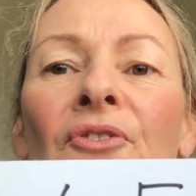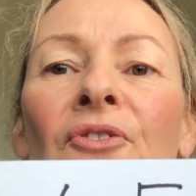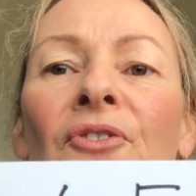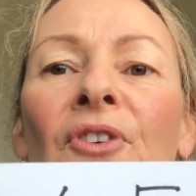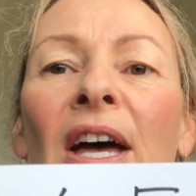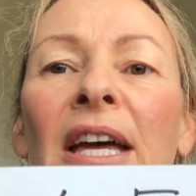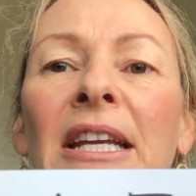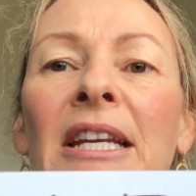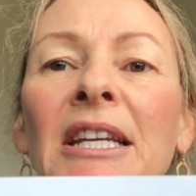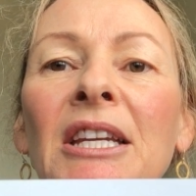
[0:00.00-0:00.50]

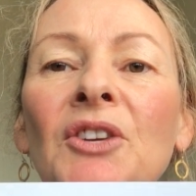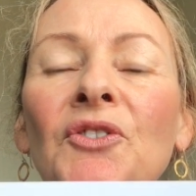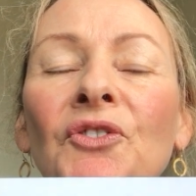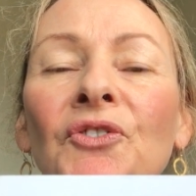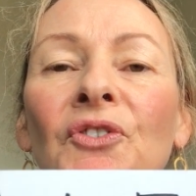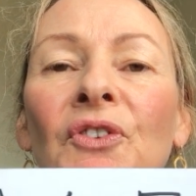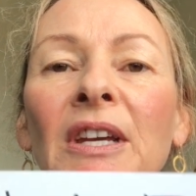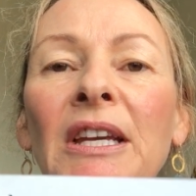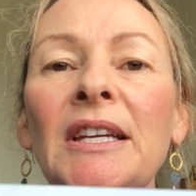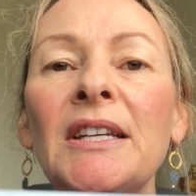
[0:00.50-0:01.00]
Vaded in
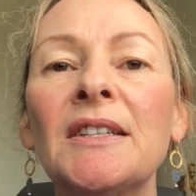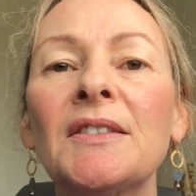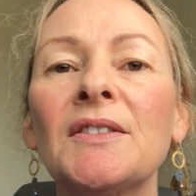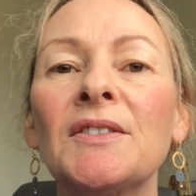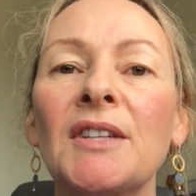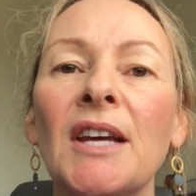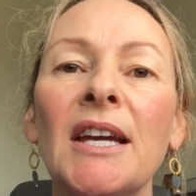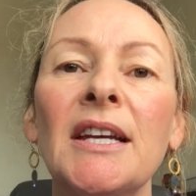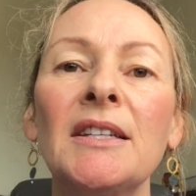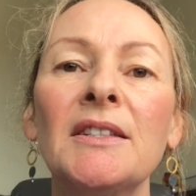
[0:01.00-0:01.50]
fear
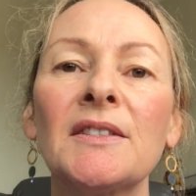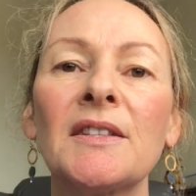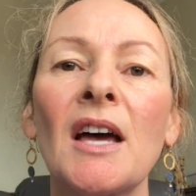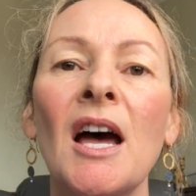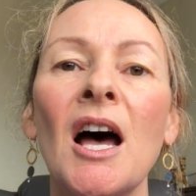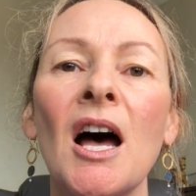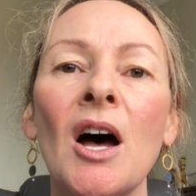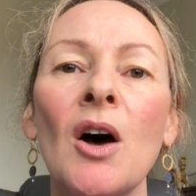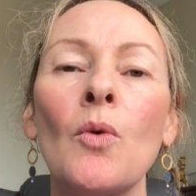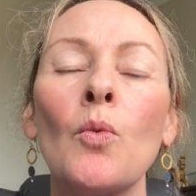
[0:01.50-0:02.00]
states
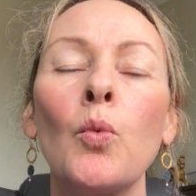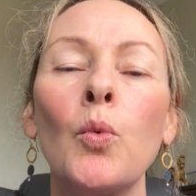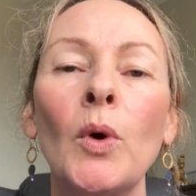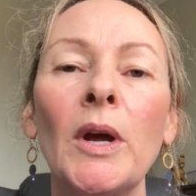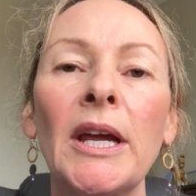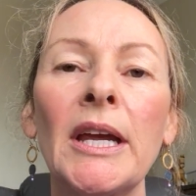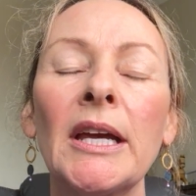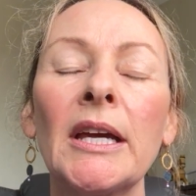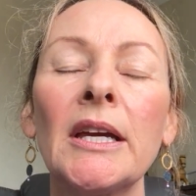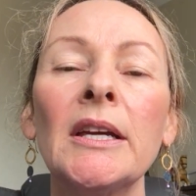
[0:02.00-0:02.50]
are
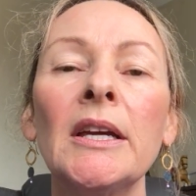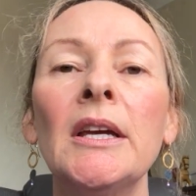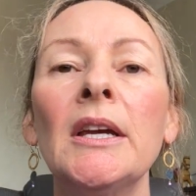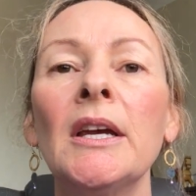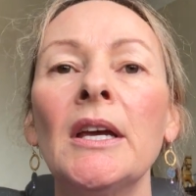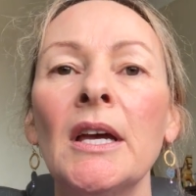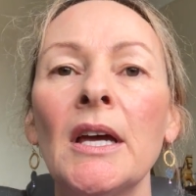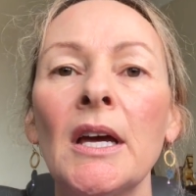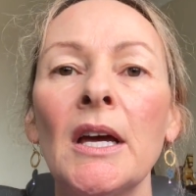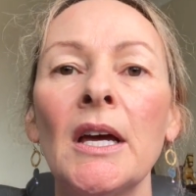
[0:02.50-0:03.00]
where
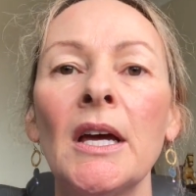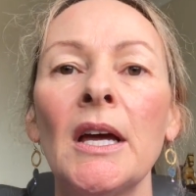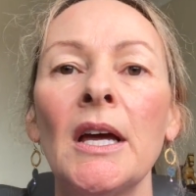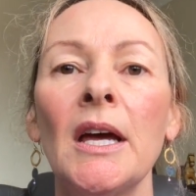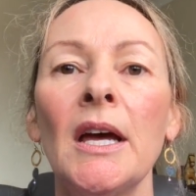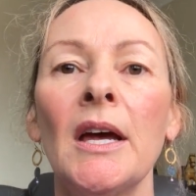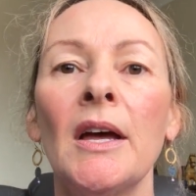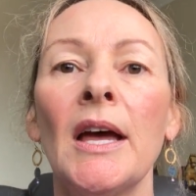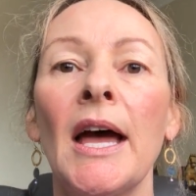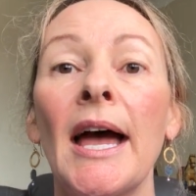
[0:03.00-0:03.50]

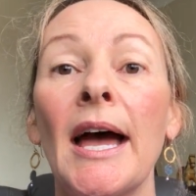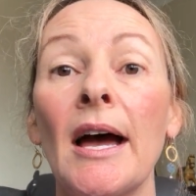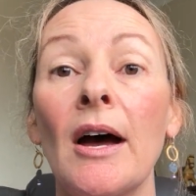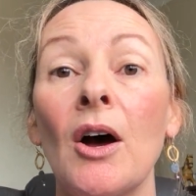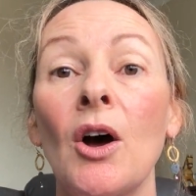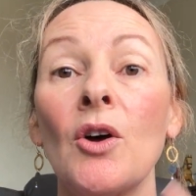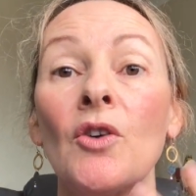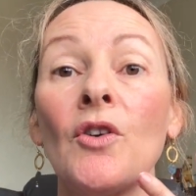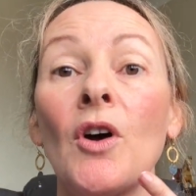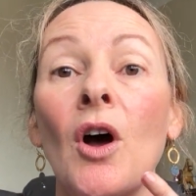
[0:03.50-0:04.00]

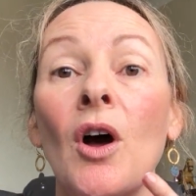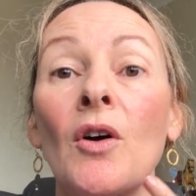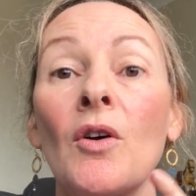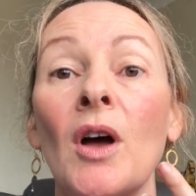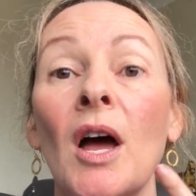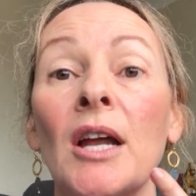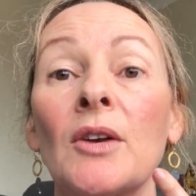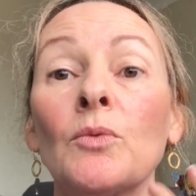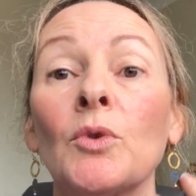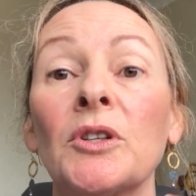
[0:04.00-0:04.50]

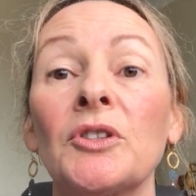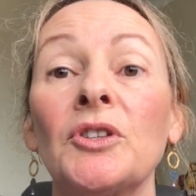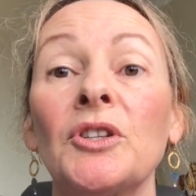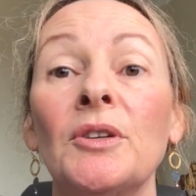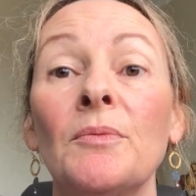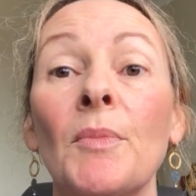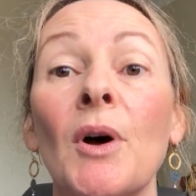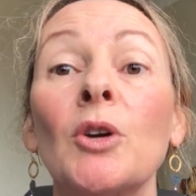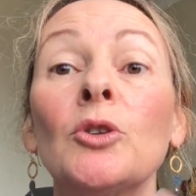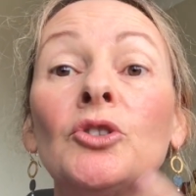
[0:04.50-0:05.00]
unwanted
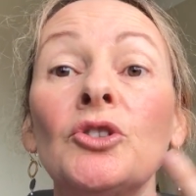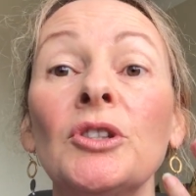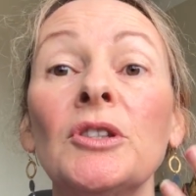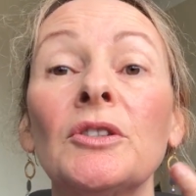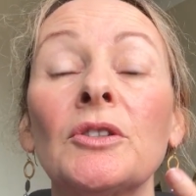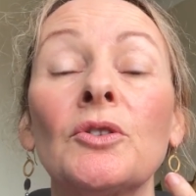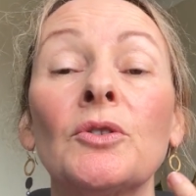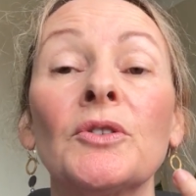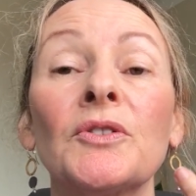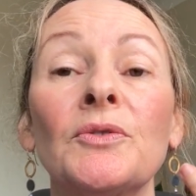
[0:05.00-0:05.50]

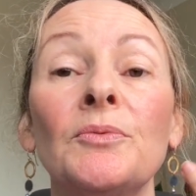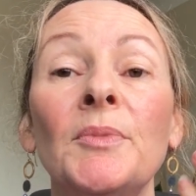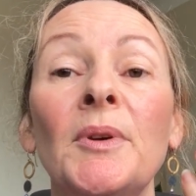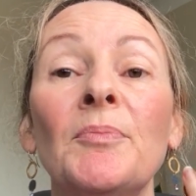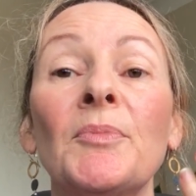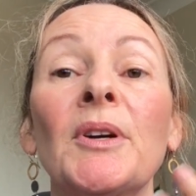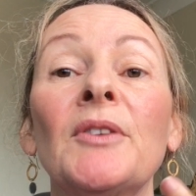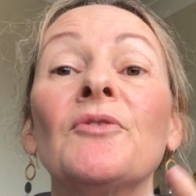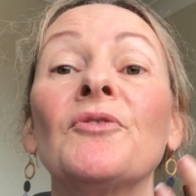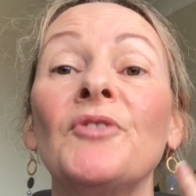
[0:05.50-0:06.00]
emotion, of course
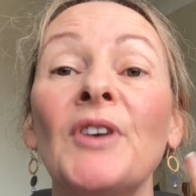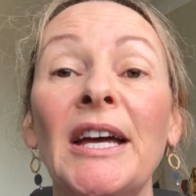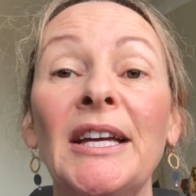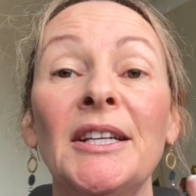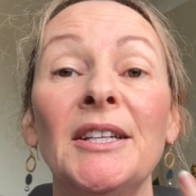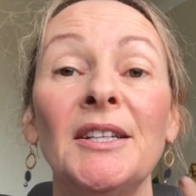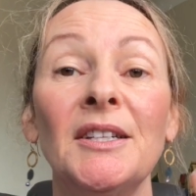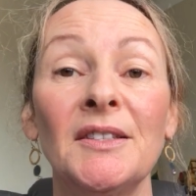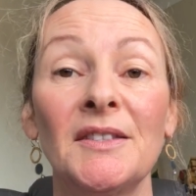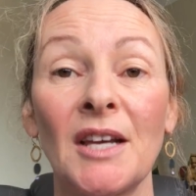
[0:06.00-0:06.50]
remember
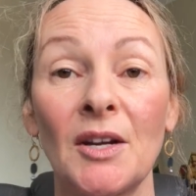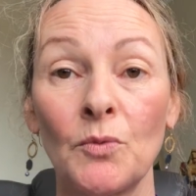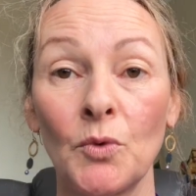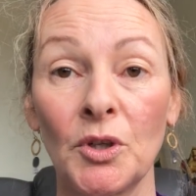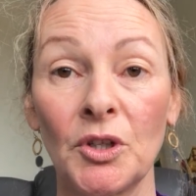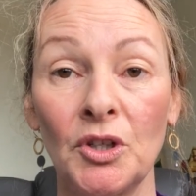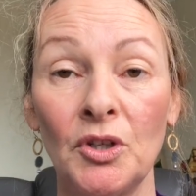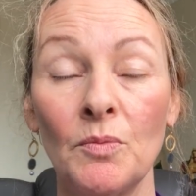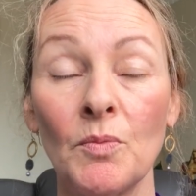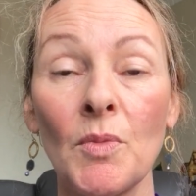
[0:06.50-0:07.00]
vaded is
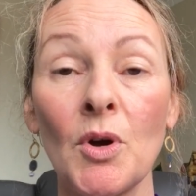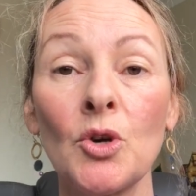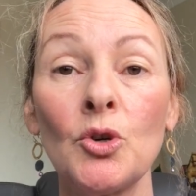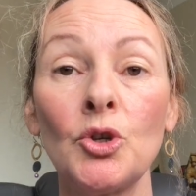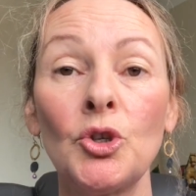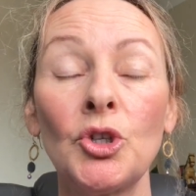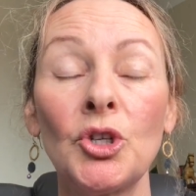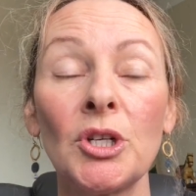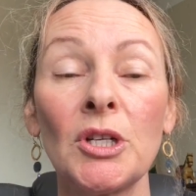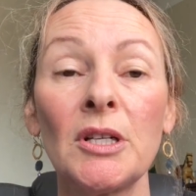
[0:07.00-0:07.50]
unwanted
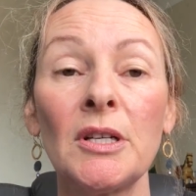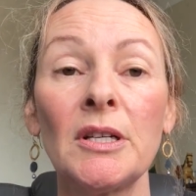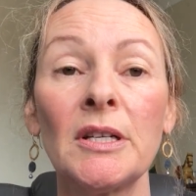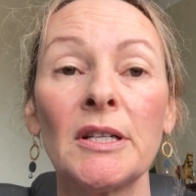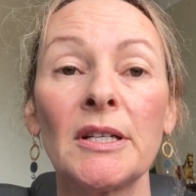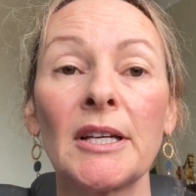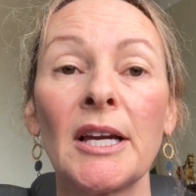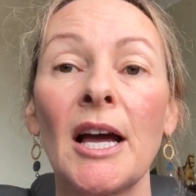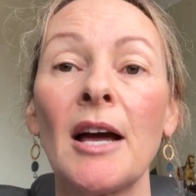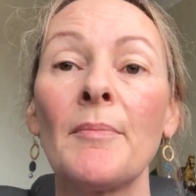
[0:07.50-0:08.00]
emotion,
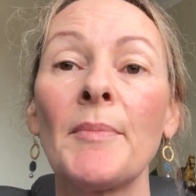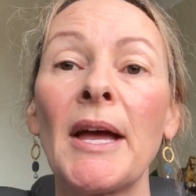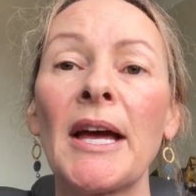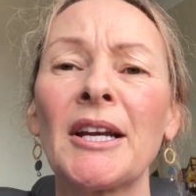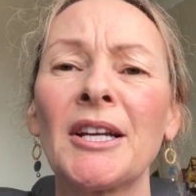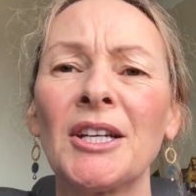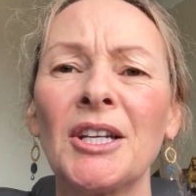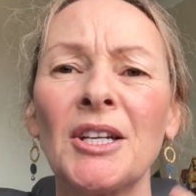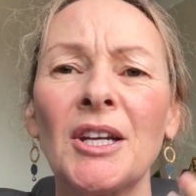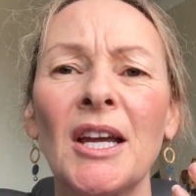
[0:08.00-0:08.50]
come
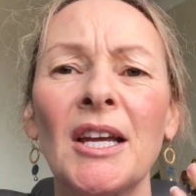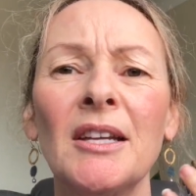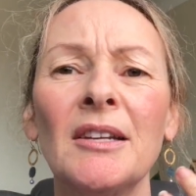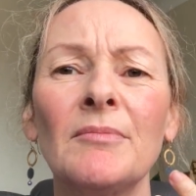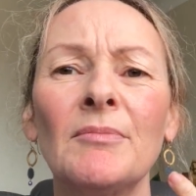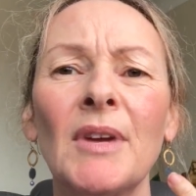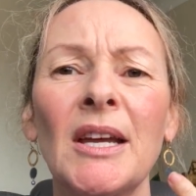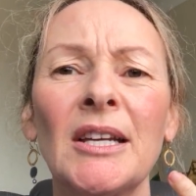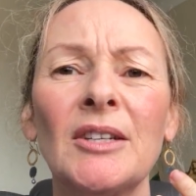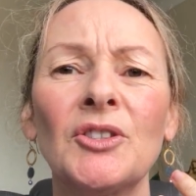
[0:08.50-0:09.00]
out
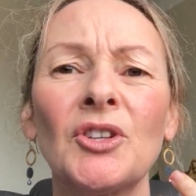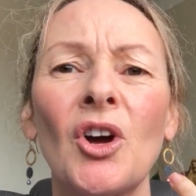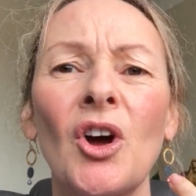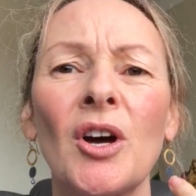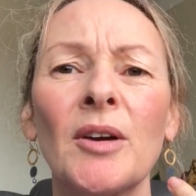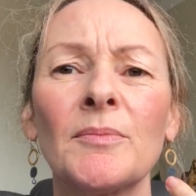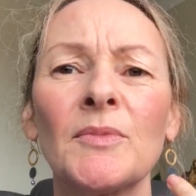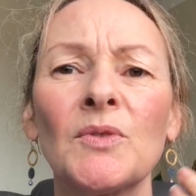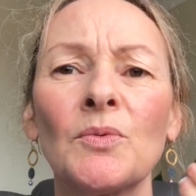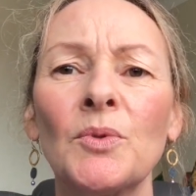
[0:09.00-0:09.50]
at
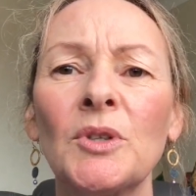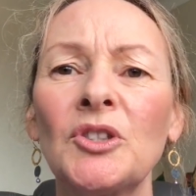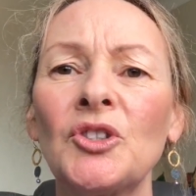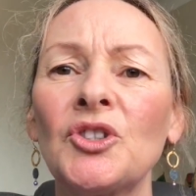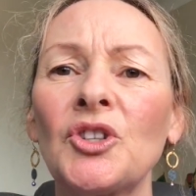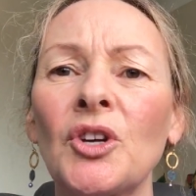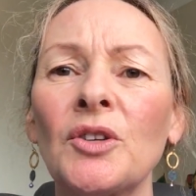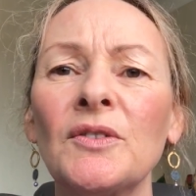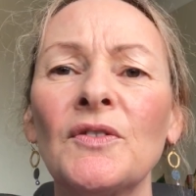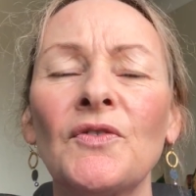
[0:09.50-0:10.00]
times
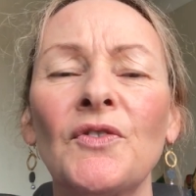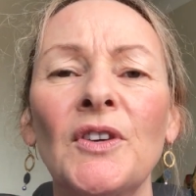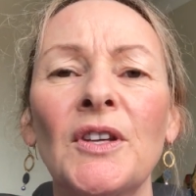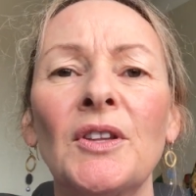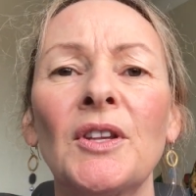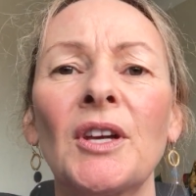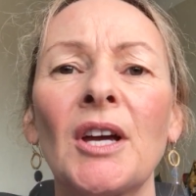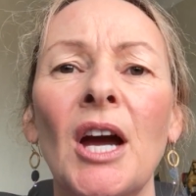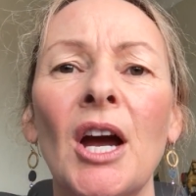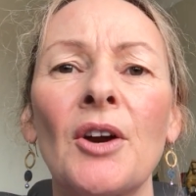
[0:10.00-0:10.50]
which don't
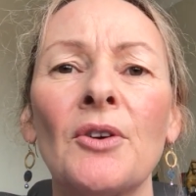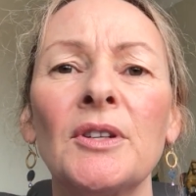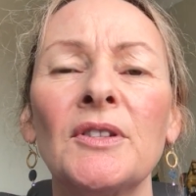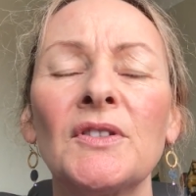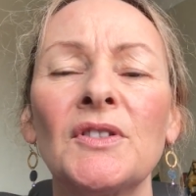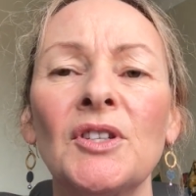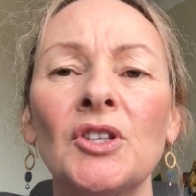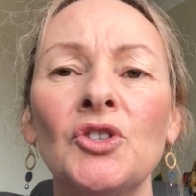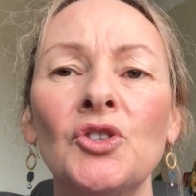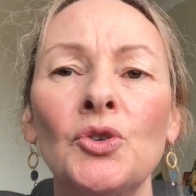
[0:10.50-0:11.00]
fit the current
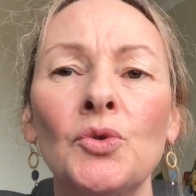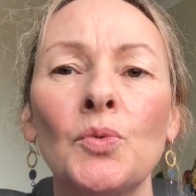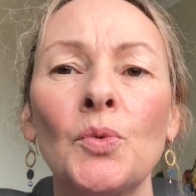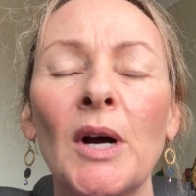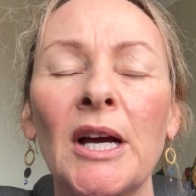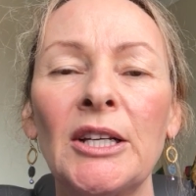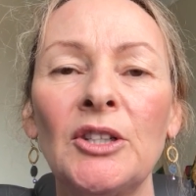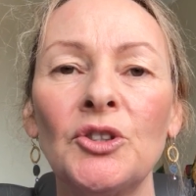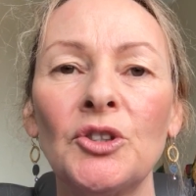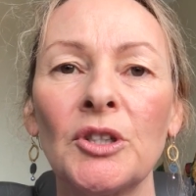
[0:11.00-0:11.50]

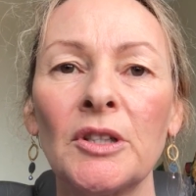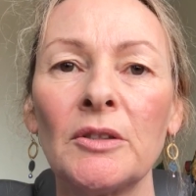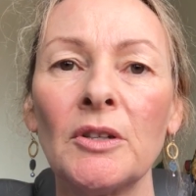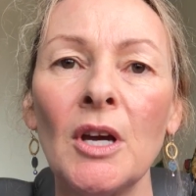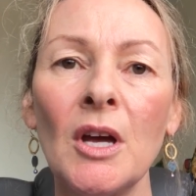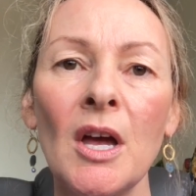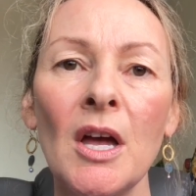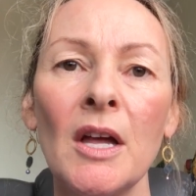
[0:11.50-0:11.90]
situation.